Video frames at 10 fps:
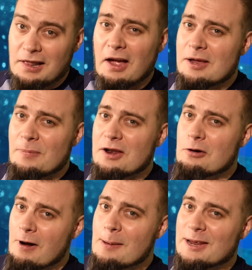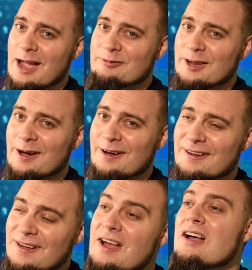like a bit of crab
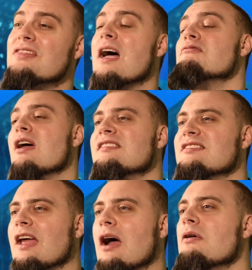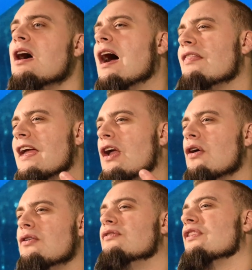caviar, they're ready to go and they
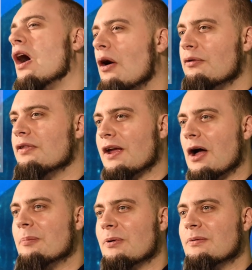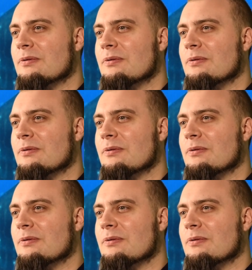hoover the whole thing up.